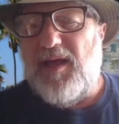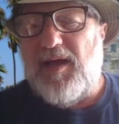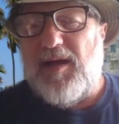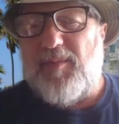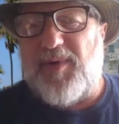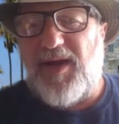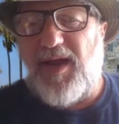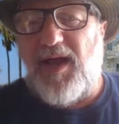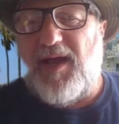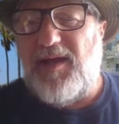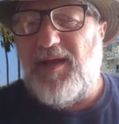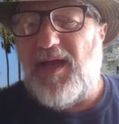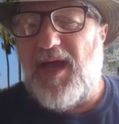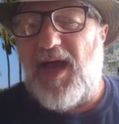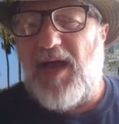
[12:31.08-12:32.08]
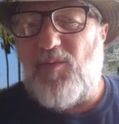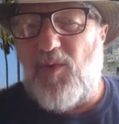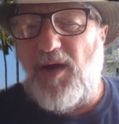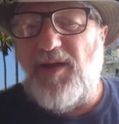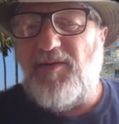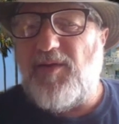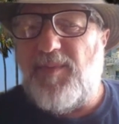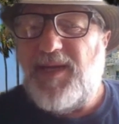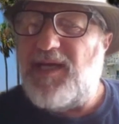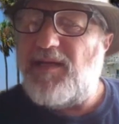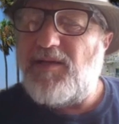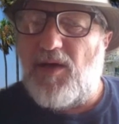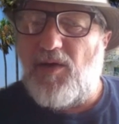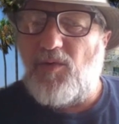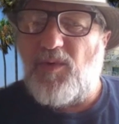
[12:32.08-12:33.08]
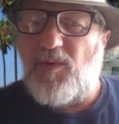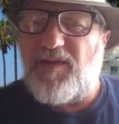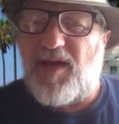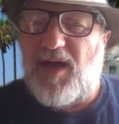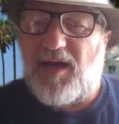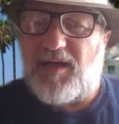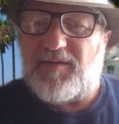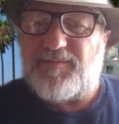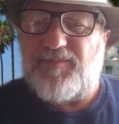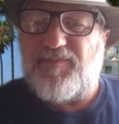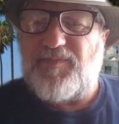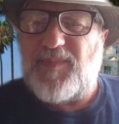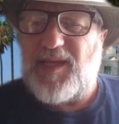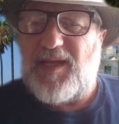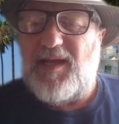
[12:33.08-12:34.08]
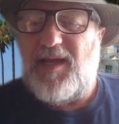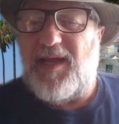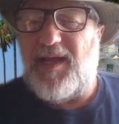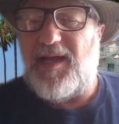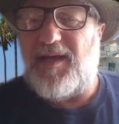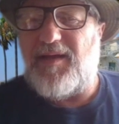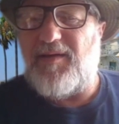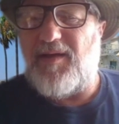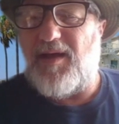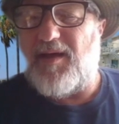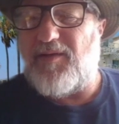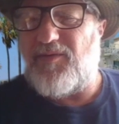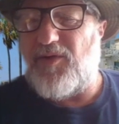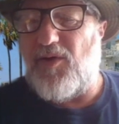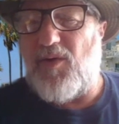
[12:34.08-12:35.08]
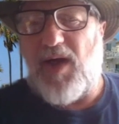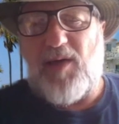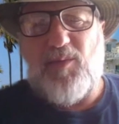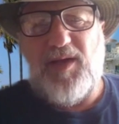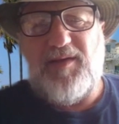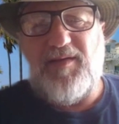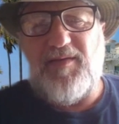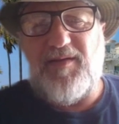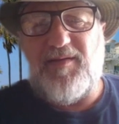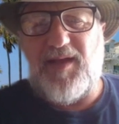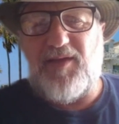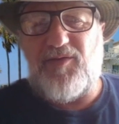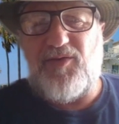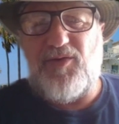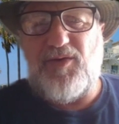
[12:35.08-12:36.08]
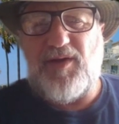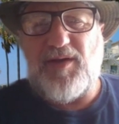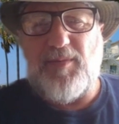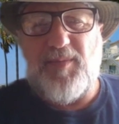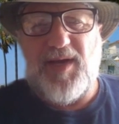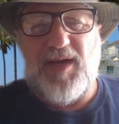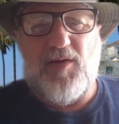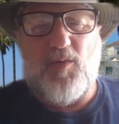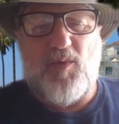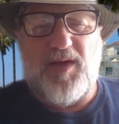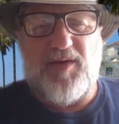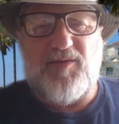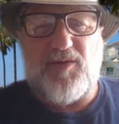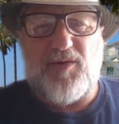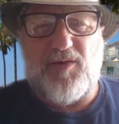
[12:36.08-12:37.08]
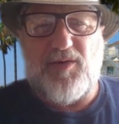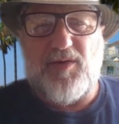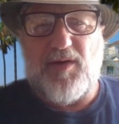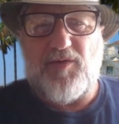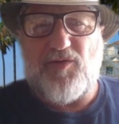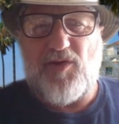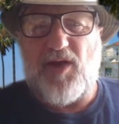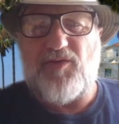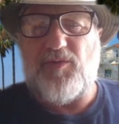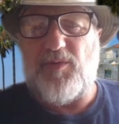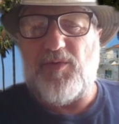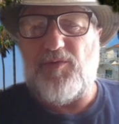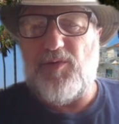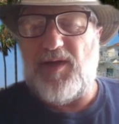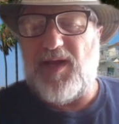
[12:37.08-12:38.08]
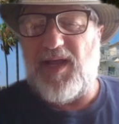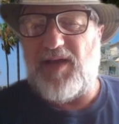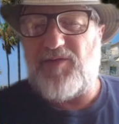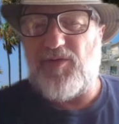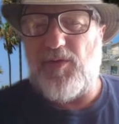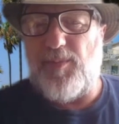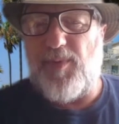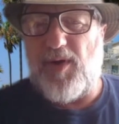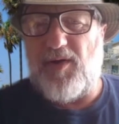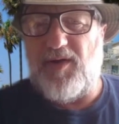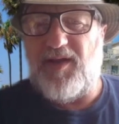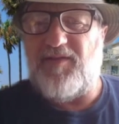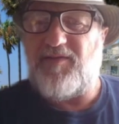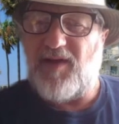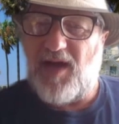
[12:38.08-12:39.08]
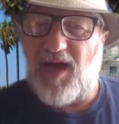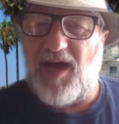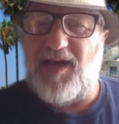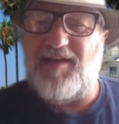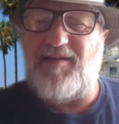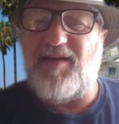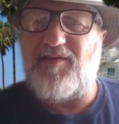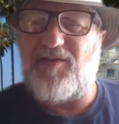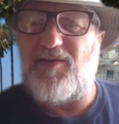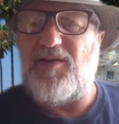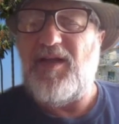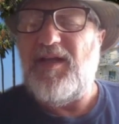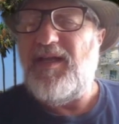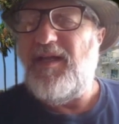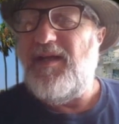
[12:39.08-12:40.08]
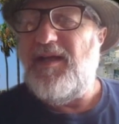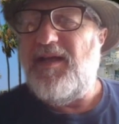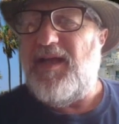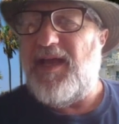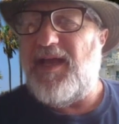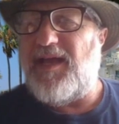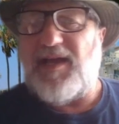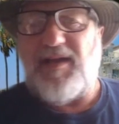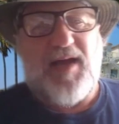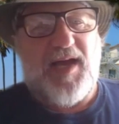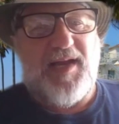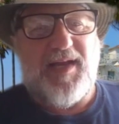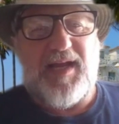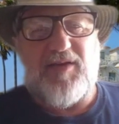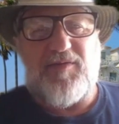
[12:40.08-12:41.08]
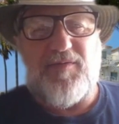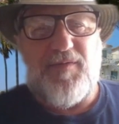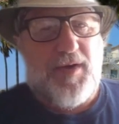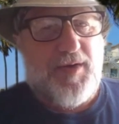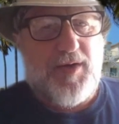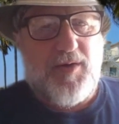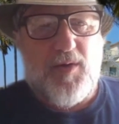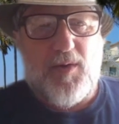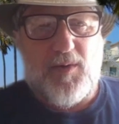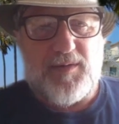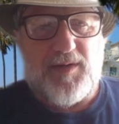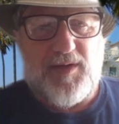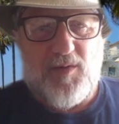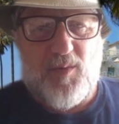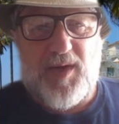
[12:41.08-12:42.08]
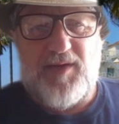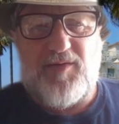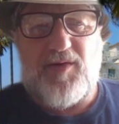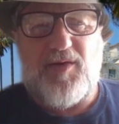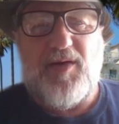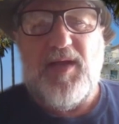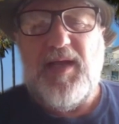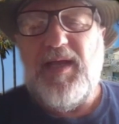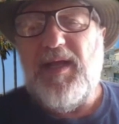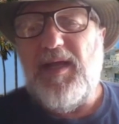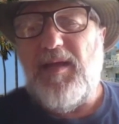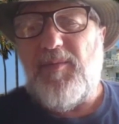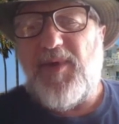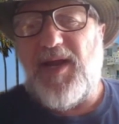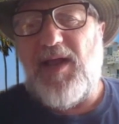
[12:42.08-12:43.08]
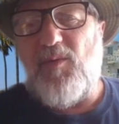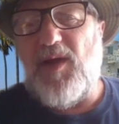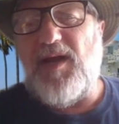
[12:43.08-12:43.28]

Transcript: But I wanted to be alone with God. And so I went to the desert in the middle of winter, Joshua Tree National Park. It's a high desert. And at night, it gets very cold in the winter. But I